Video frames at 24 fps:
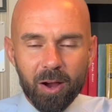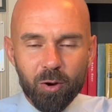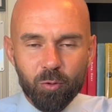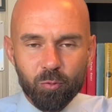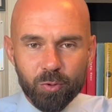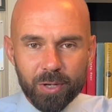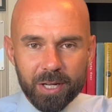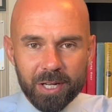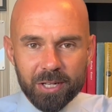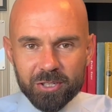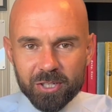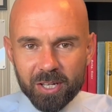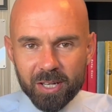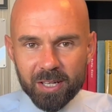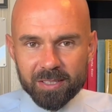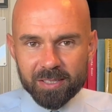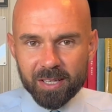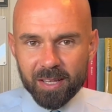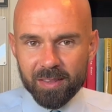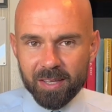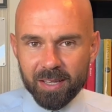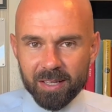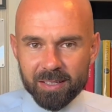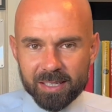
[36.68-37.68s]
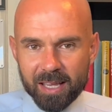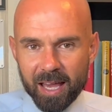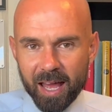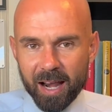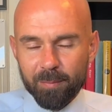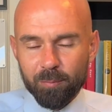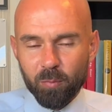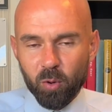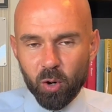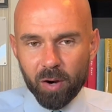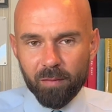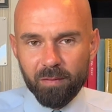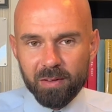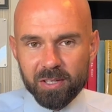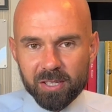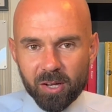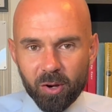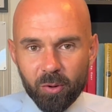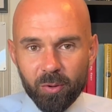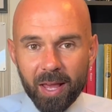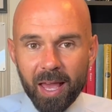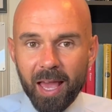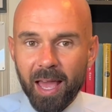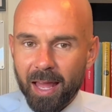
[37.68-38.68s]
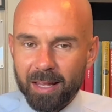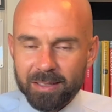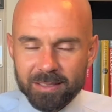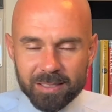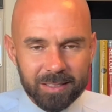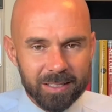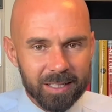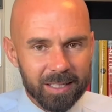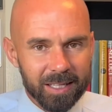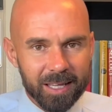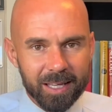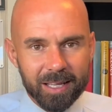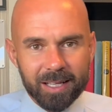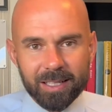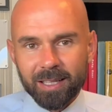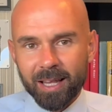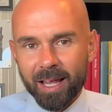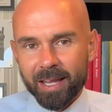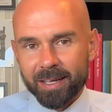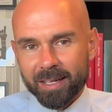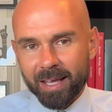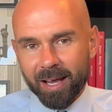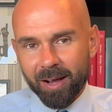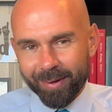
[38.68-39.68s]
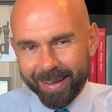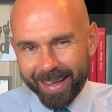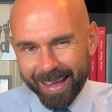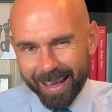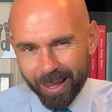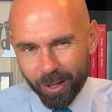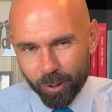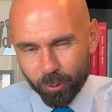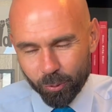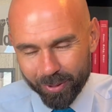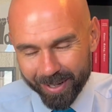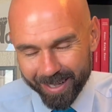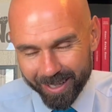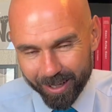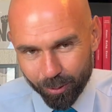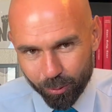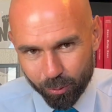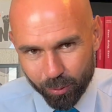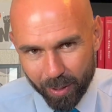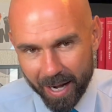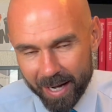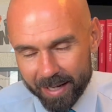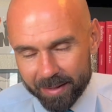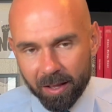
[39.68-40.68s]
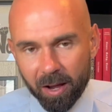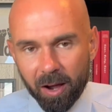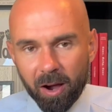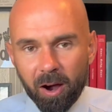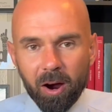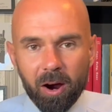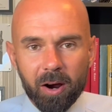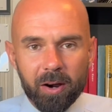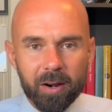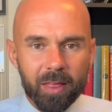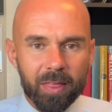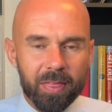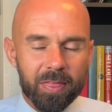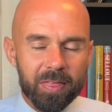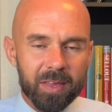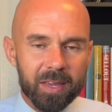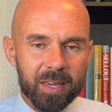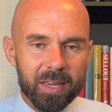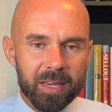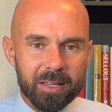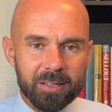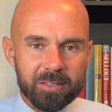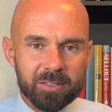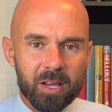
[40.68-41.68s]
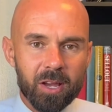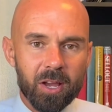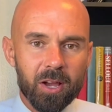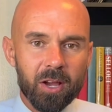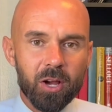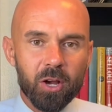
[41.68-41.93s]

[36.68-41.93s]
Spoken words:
regions. I think it's kind of more of its own entity. Glendale, Galleria, right in the heart of things.